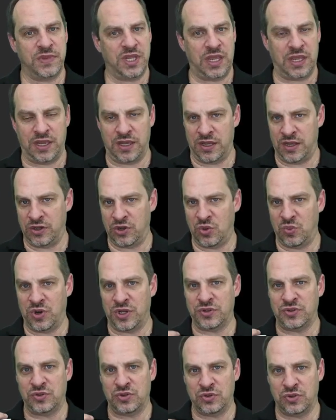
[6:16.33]
and you
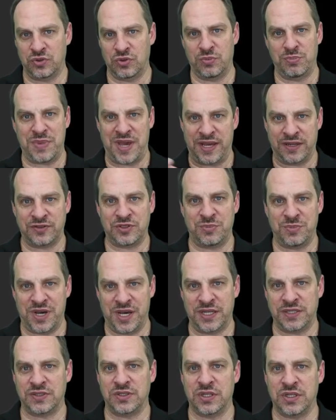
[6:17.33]
want to
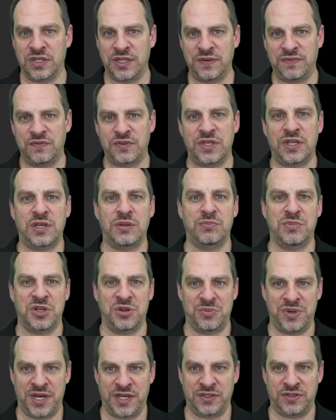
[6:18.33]
maximize the lift and
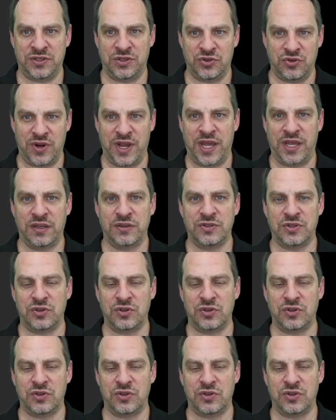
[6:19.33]
minimize the drag.